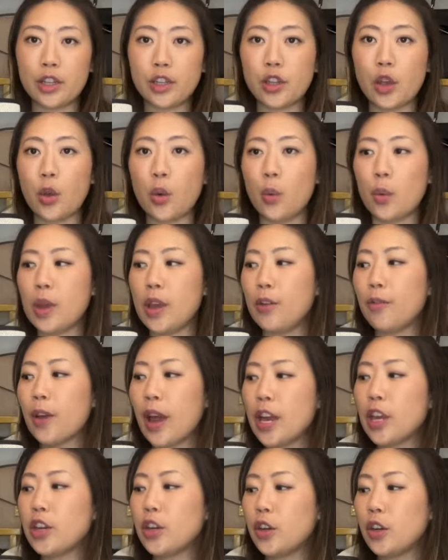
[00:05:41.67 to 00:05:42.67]
So if
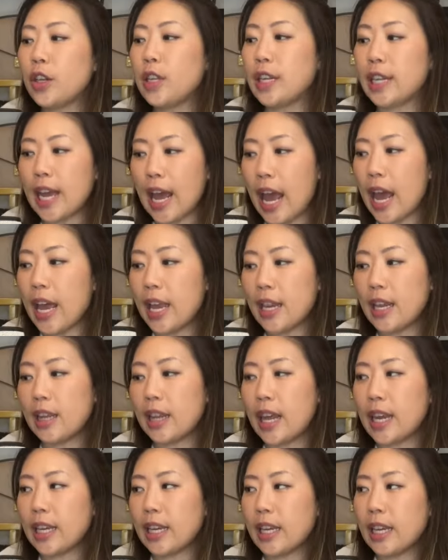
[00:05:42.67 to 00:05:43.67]
I could get
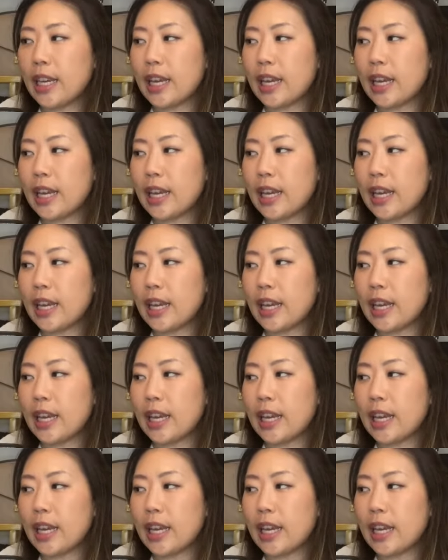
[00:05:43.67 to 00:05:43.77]
like